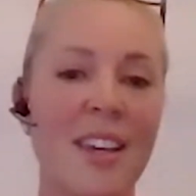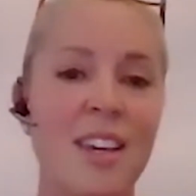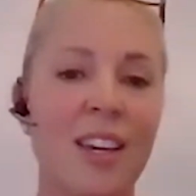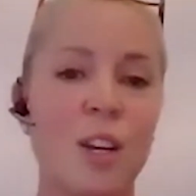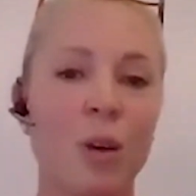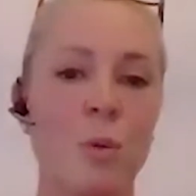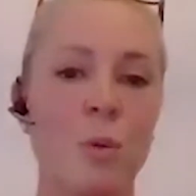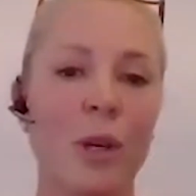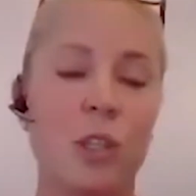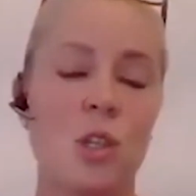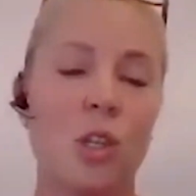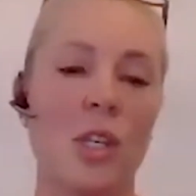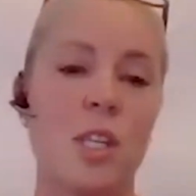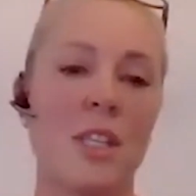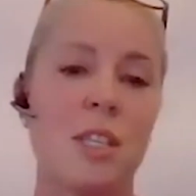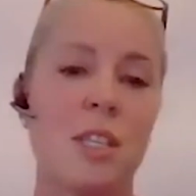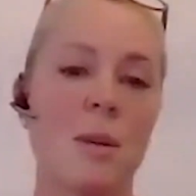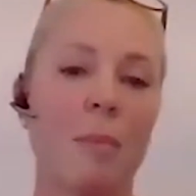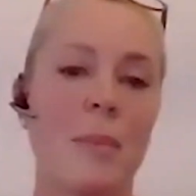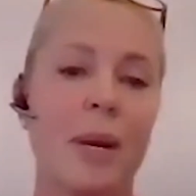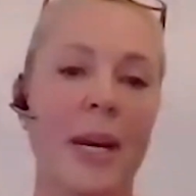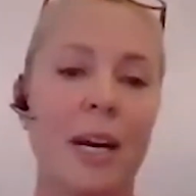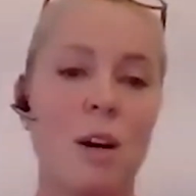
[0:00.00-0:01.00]
which is
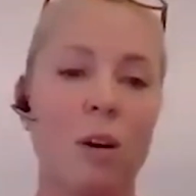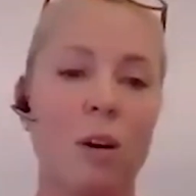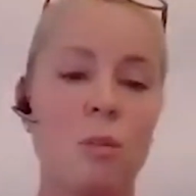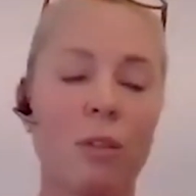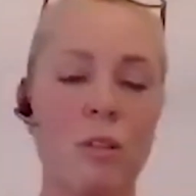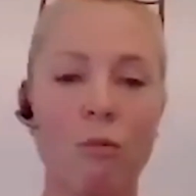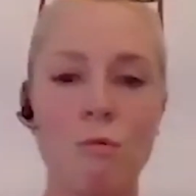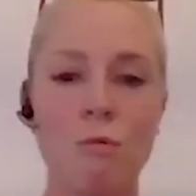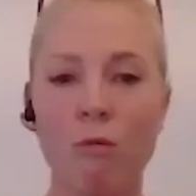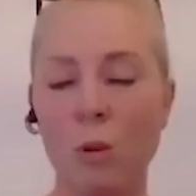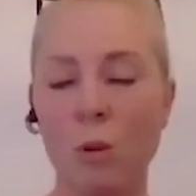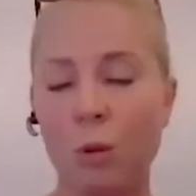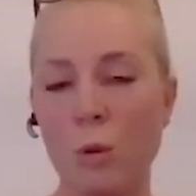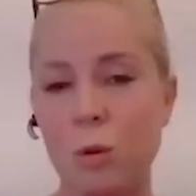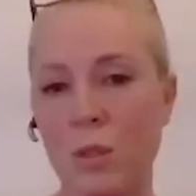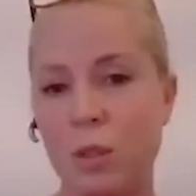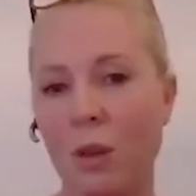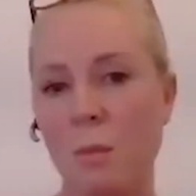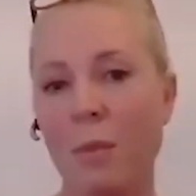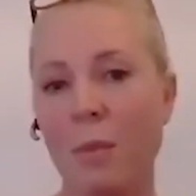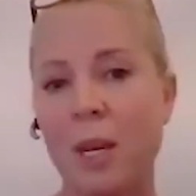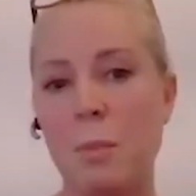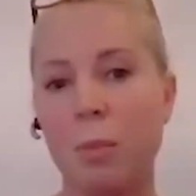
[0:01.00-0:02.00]
about the rules
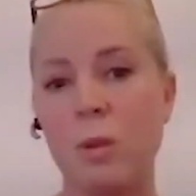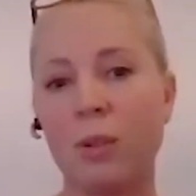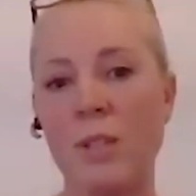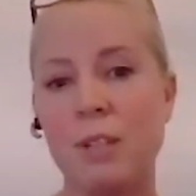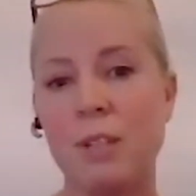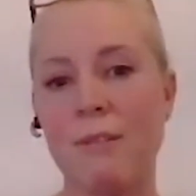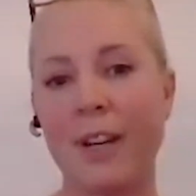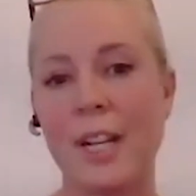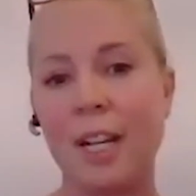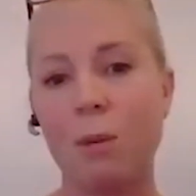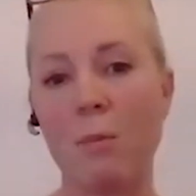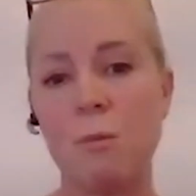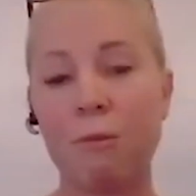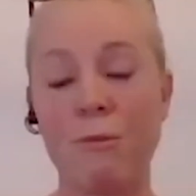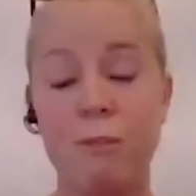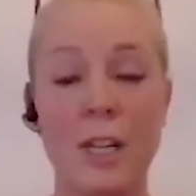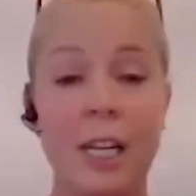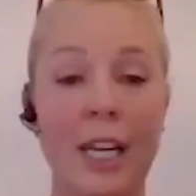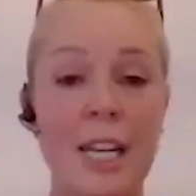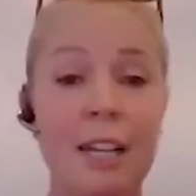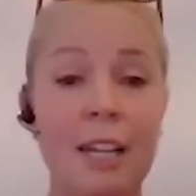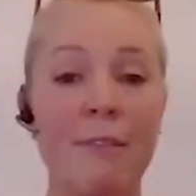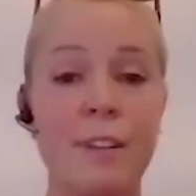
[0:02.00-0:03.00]
that people develop for
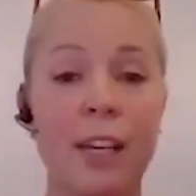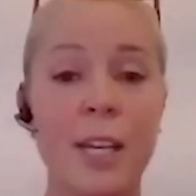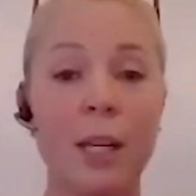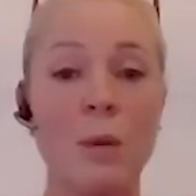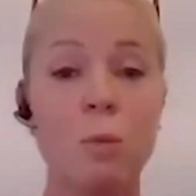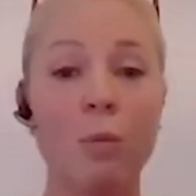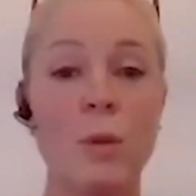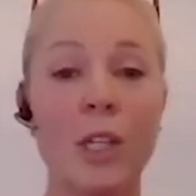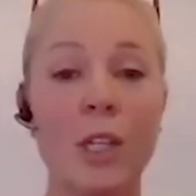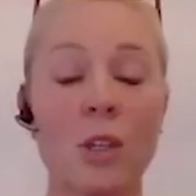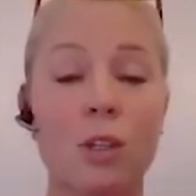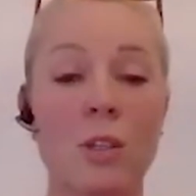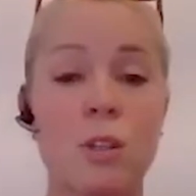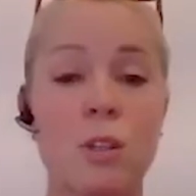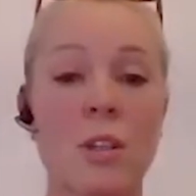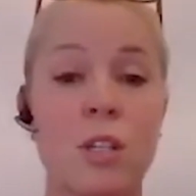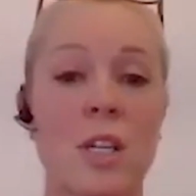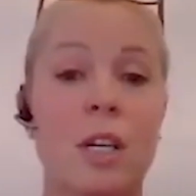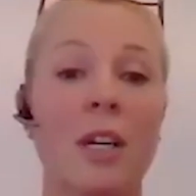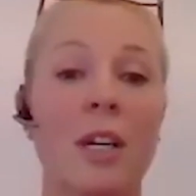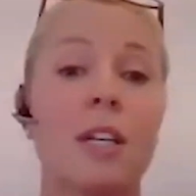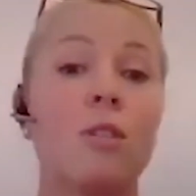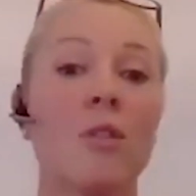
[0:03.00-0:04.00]
living, which
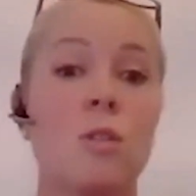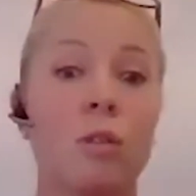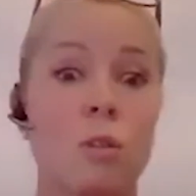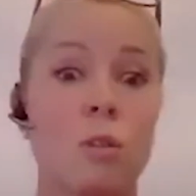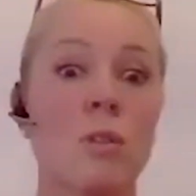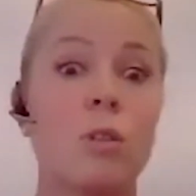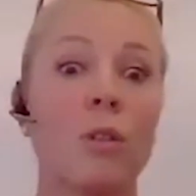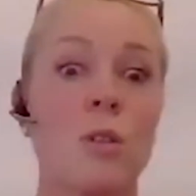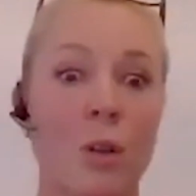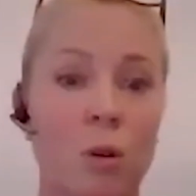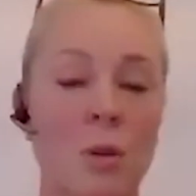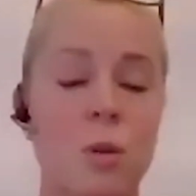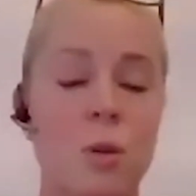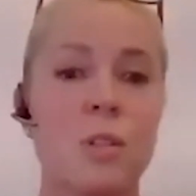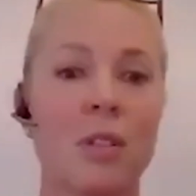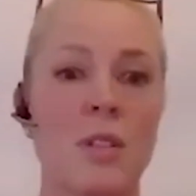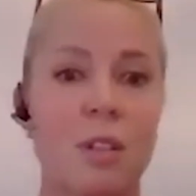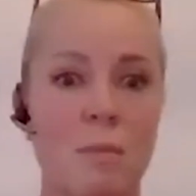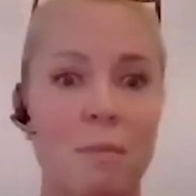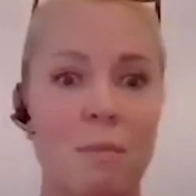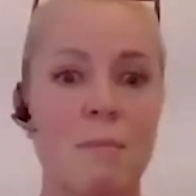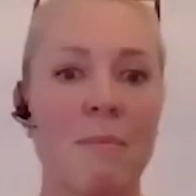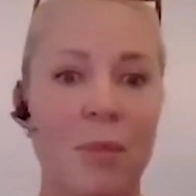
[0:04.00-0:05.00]
can cause
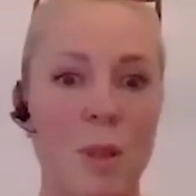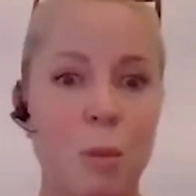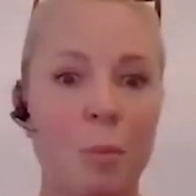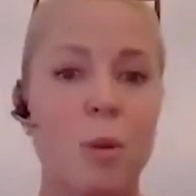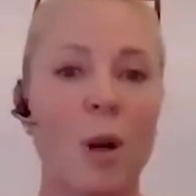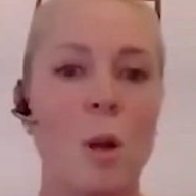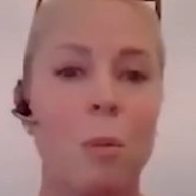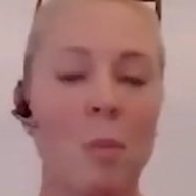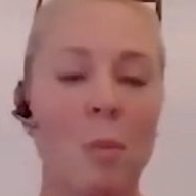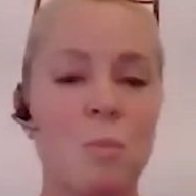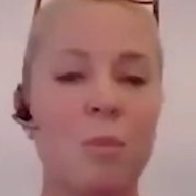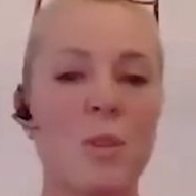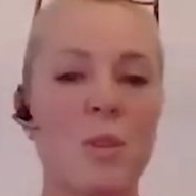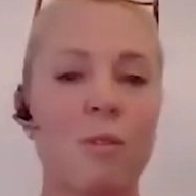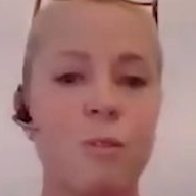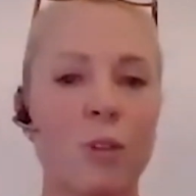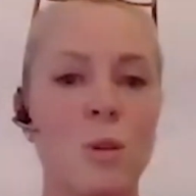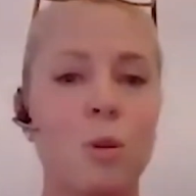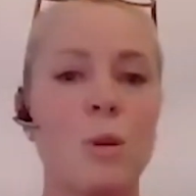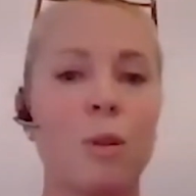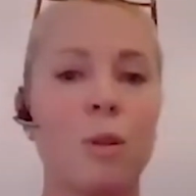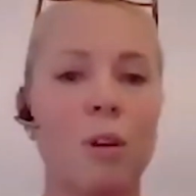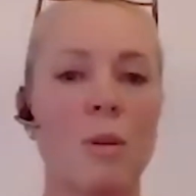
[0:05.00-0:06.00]
the problems
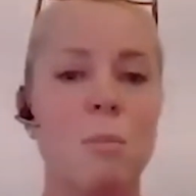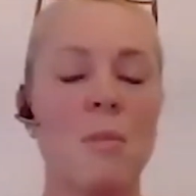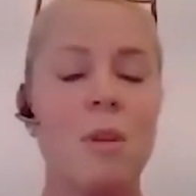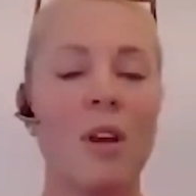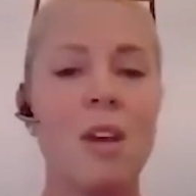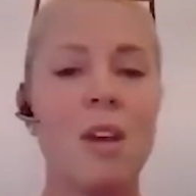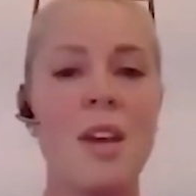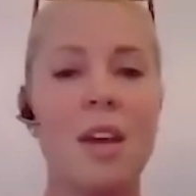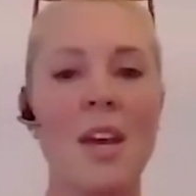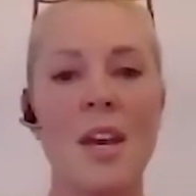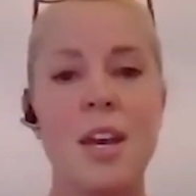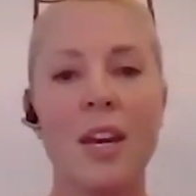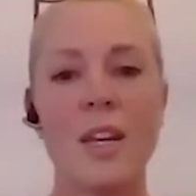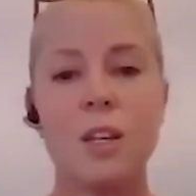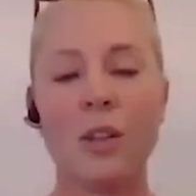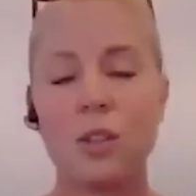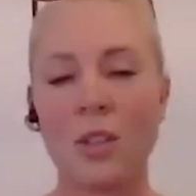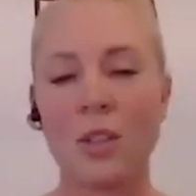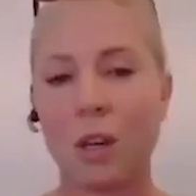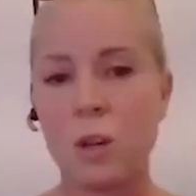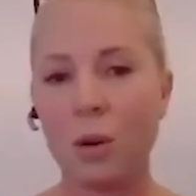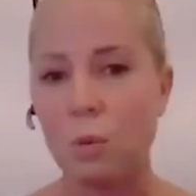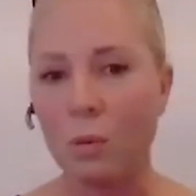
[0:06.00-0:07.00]
for them.
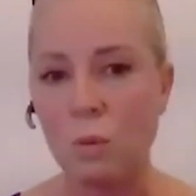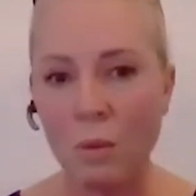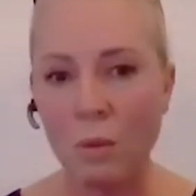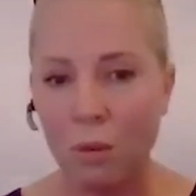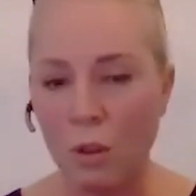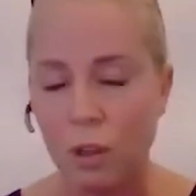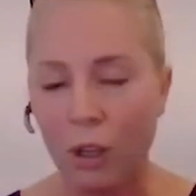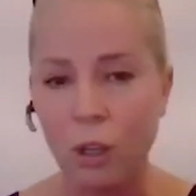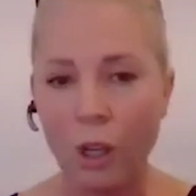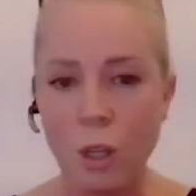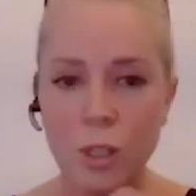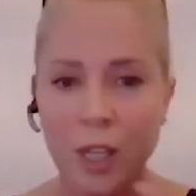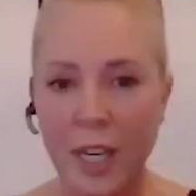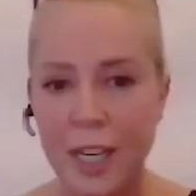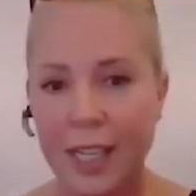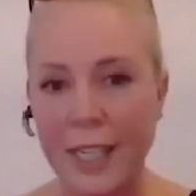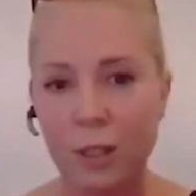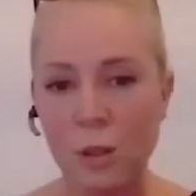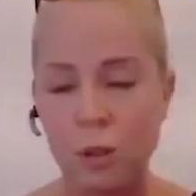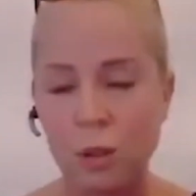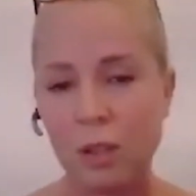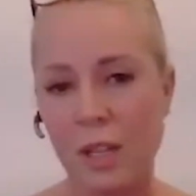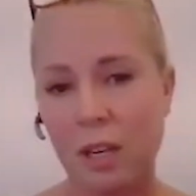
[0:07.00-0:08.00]
So looking
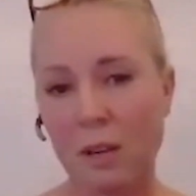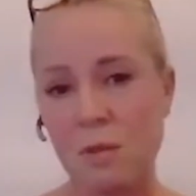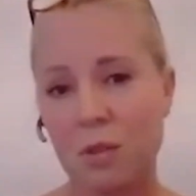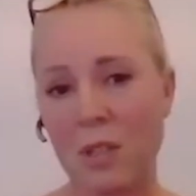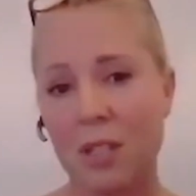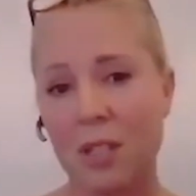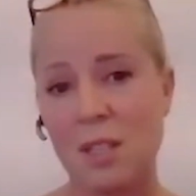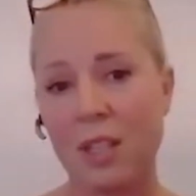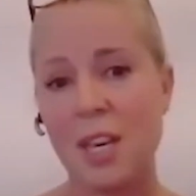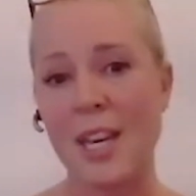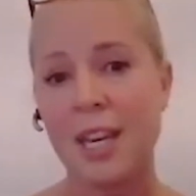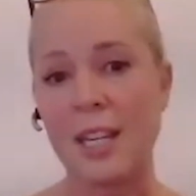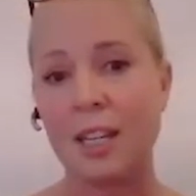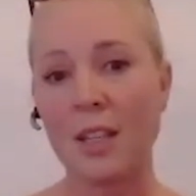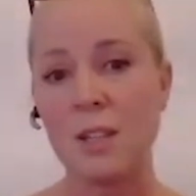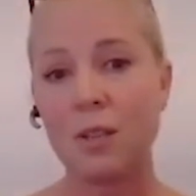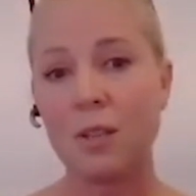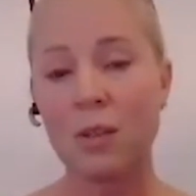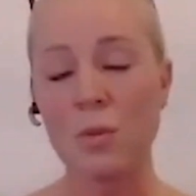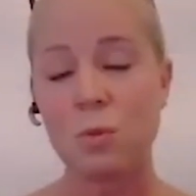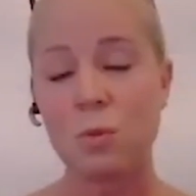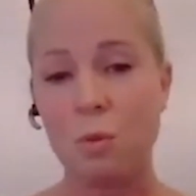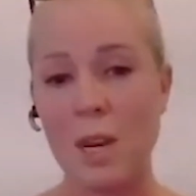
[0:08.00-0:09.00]
at all those
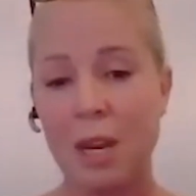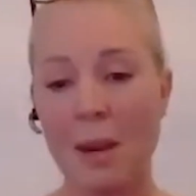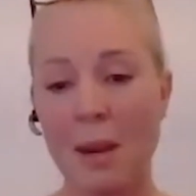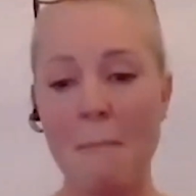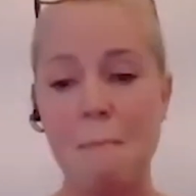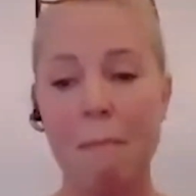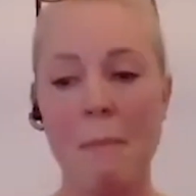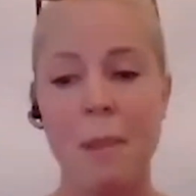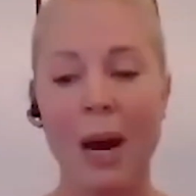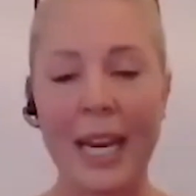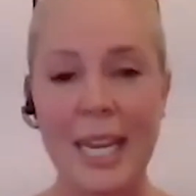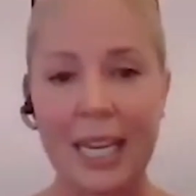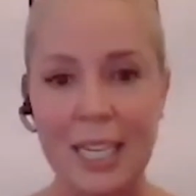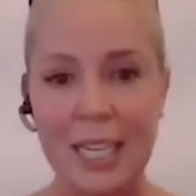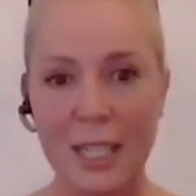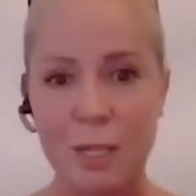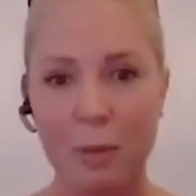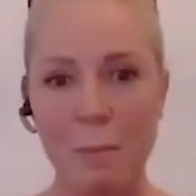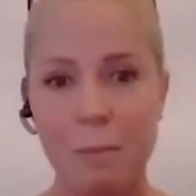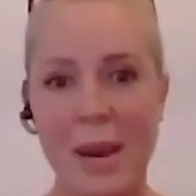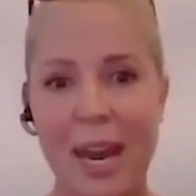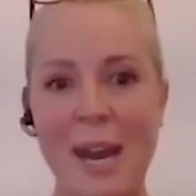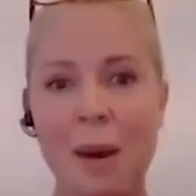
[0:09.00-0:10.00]
things, we mind
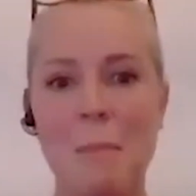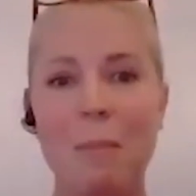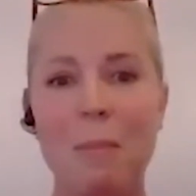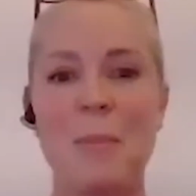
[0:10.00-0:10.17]
map